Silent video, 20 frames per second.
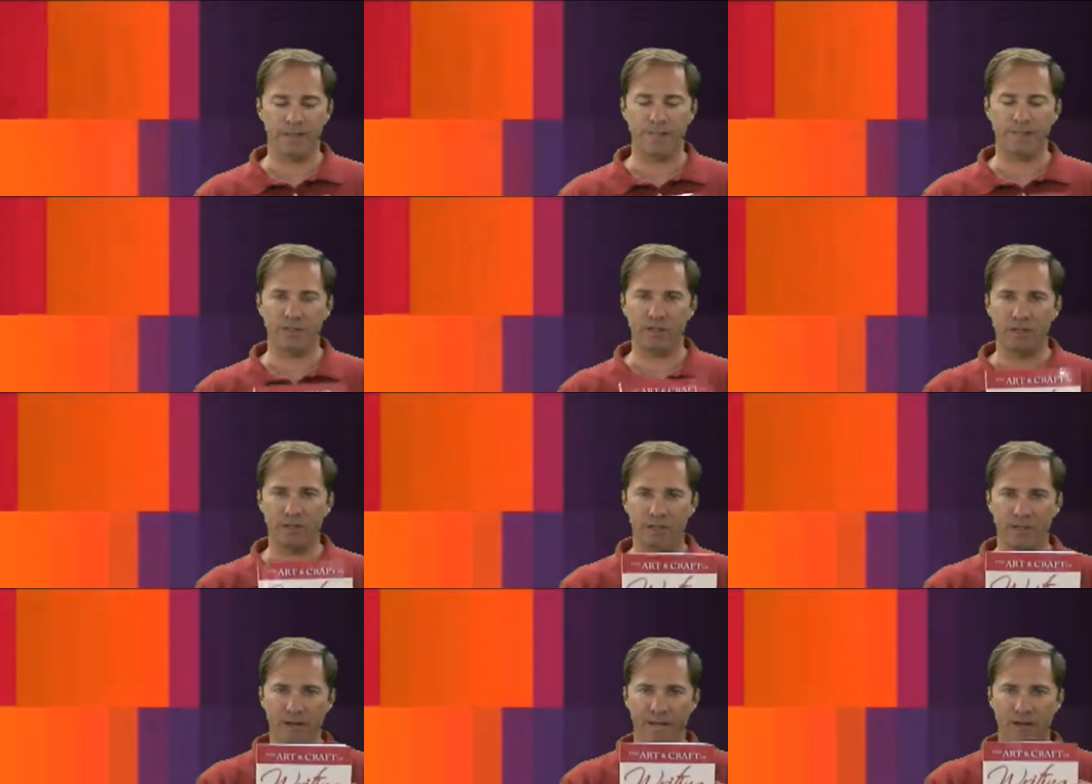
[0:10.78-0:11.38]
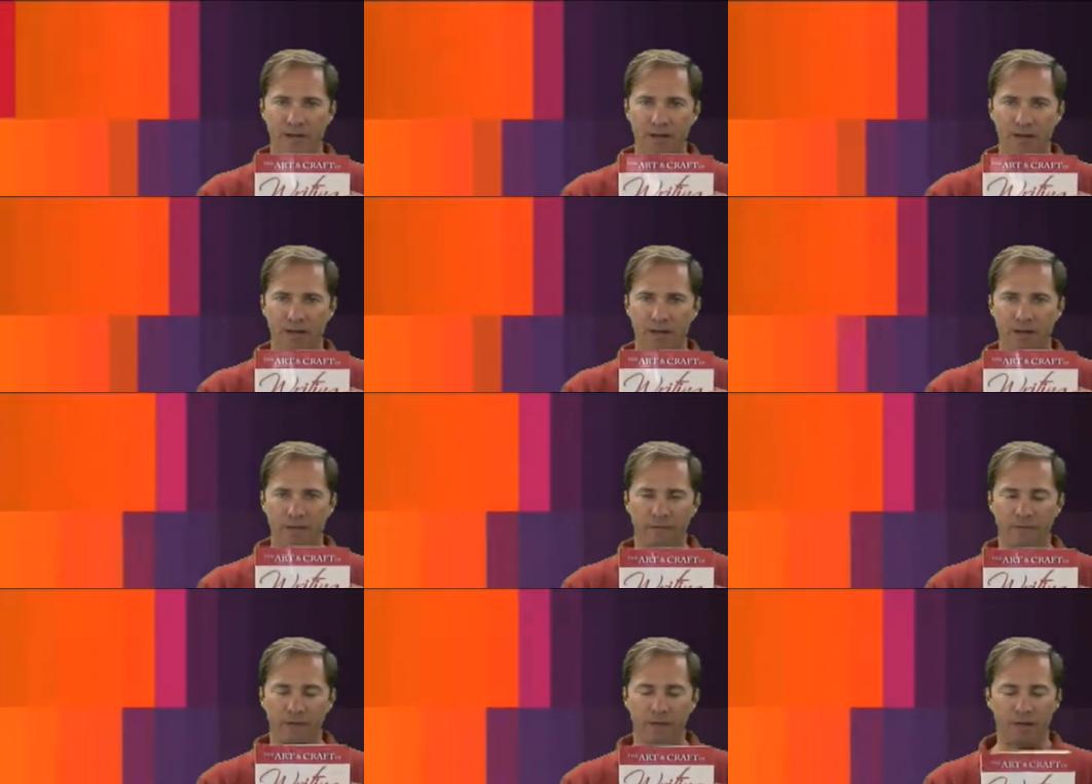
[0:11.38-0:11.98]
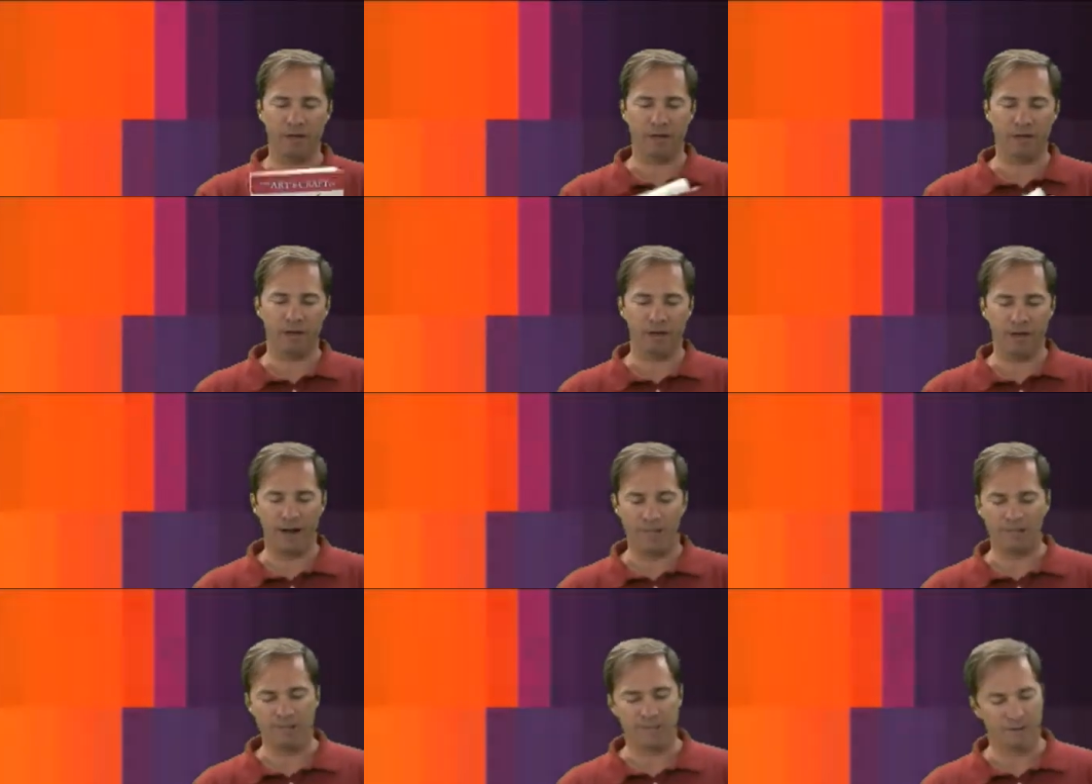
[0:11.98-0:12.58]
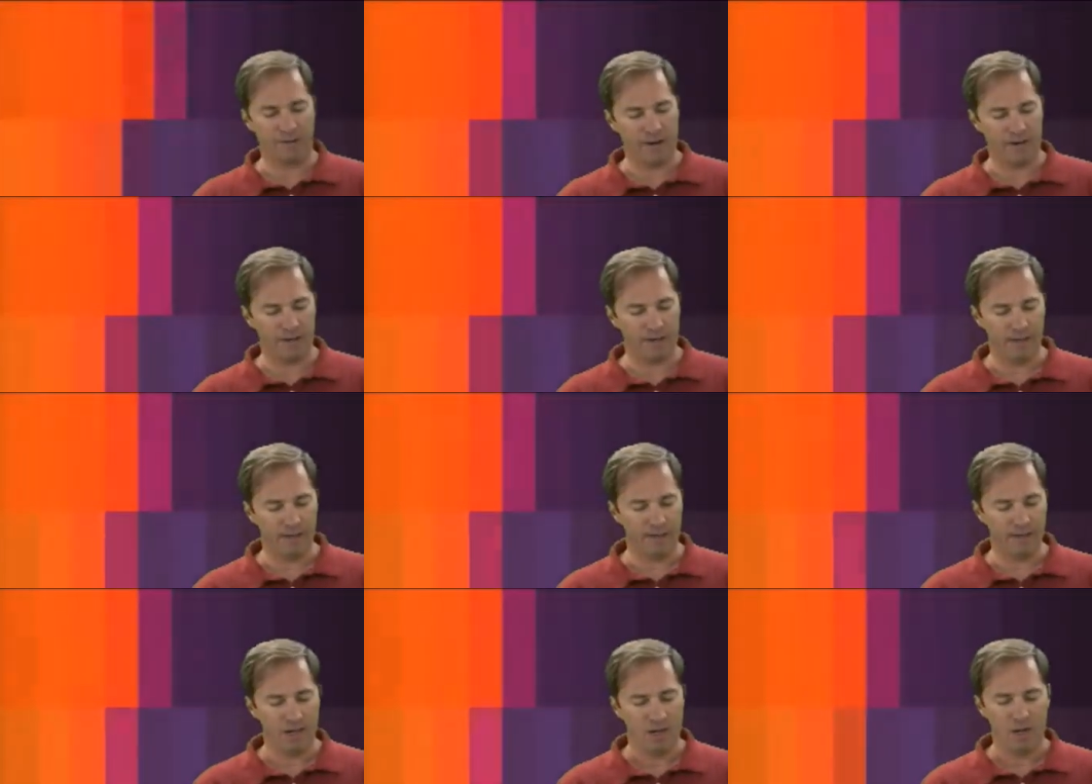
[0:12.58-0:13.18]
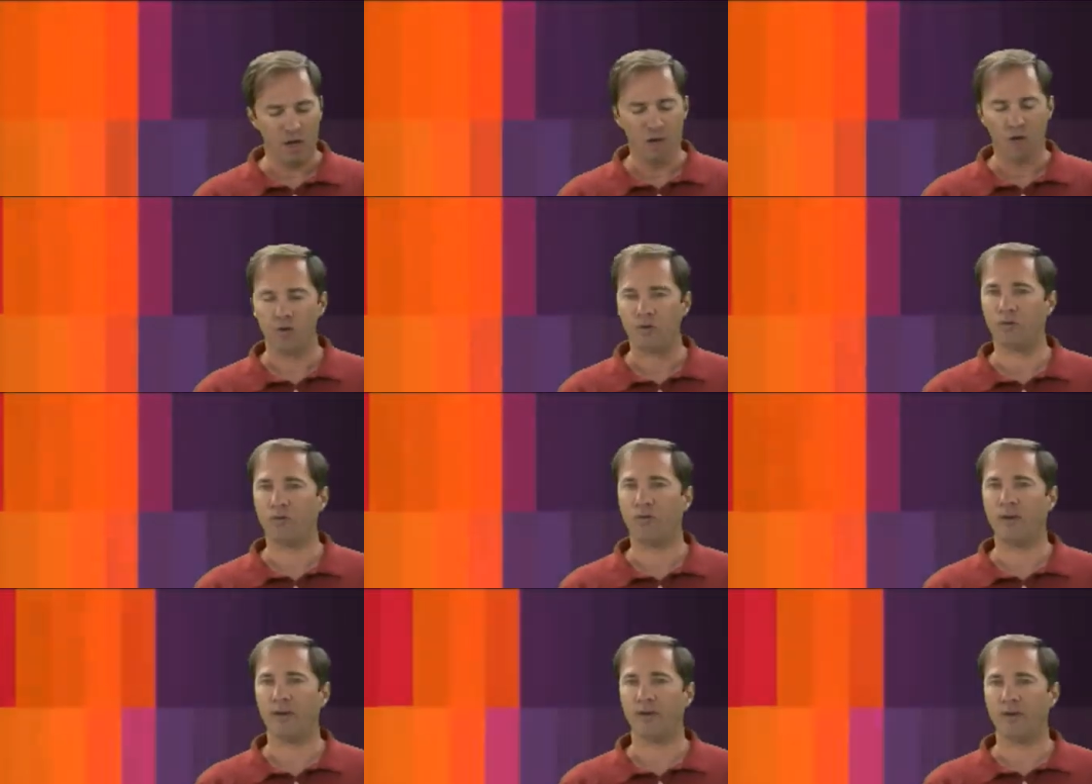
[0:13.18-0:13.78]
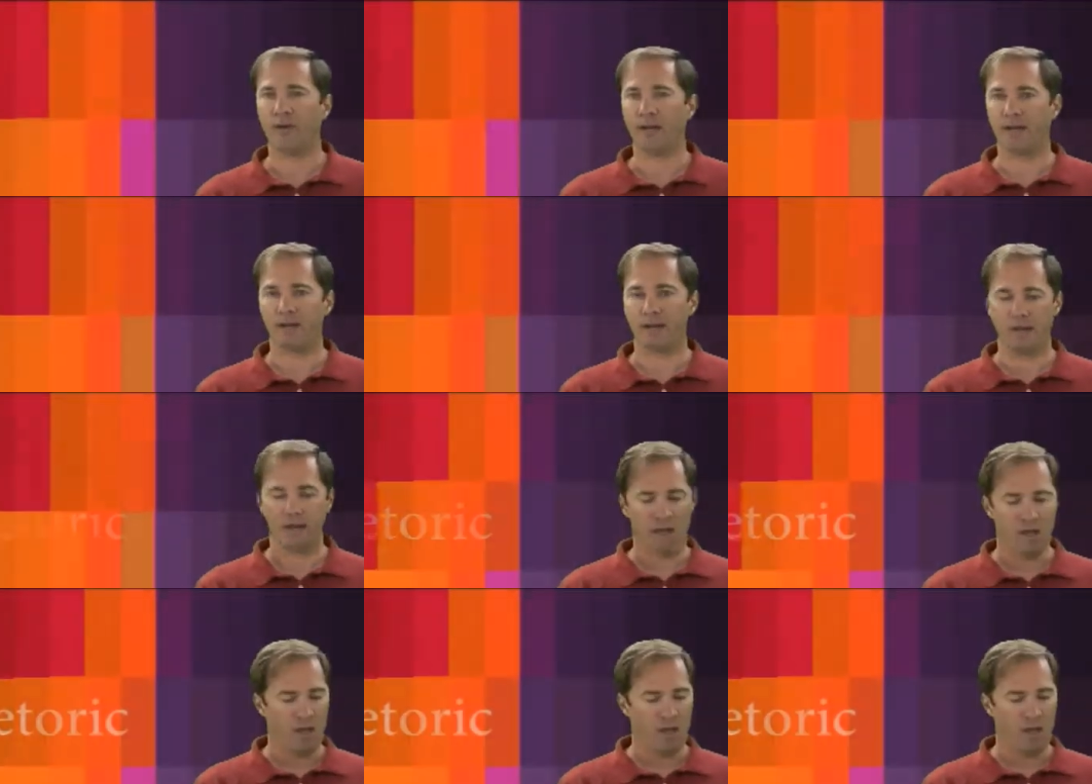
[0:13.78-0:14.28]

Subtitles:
Chapter 7 of the Art and Craft of Writing, Rhetoric.